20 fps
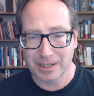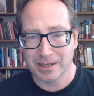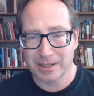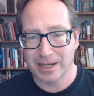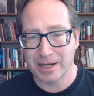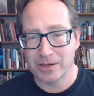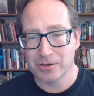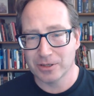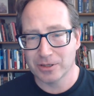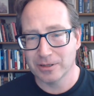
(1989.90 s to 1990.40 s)

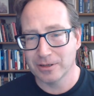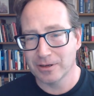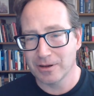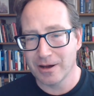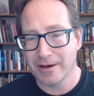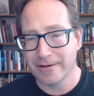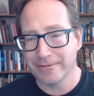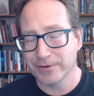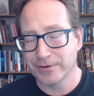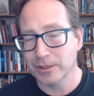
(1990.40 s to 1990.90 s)
counter
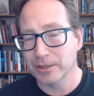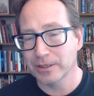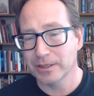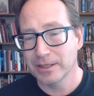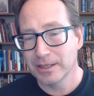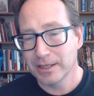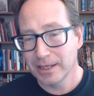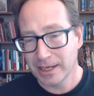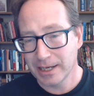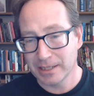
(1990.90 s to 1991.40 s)
offer,
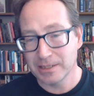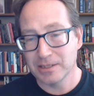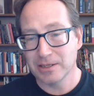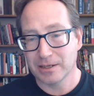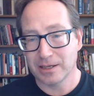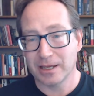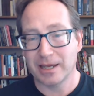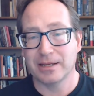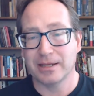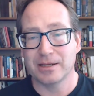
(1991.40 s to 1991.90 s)
and
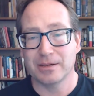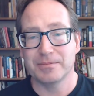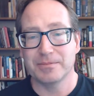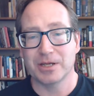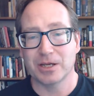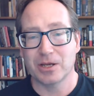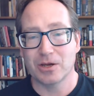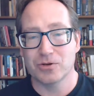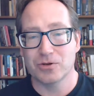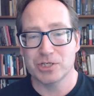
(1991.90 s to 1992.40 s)
you end up
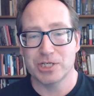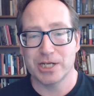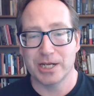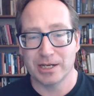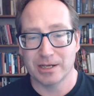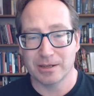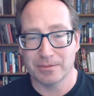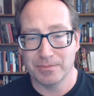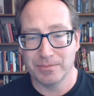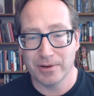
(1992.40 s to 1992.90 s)

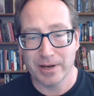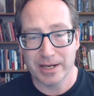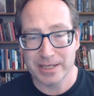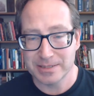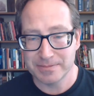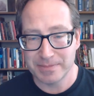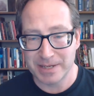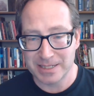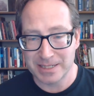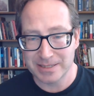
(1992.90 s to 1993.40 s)
negotiating a
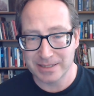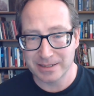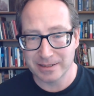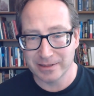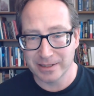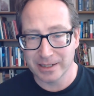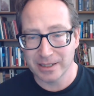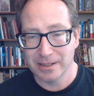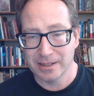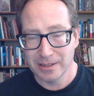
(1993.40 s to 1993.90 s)
price
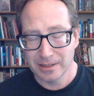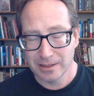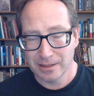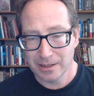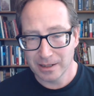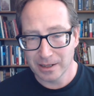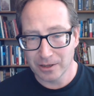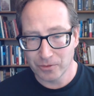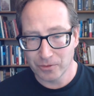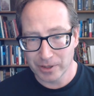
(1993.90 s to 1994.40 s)
basically
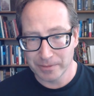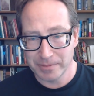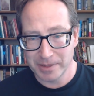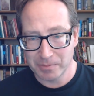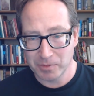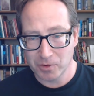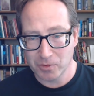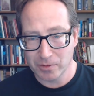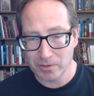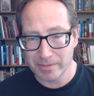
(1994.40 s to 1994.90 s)
where
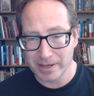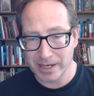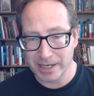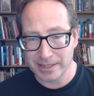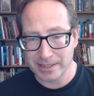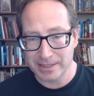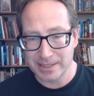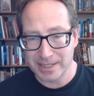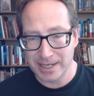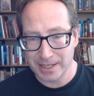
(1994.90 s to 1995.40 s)
people will buy
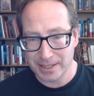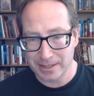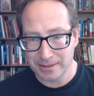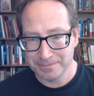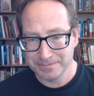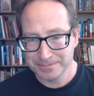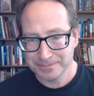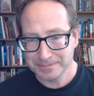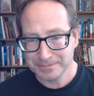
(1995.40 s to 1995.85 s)
the data.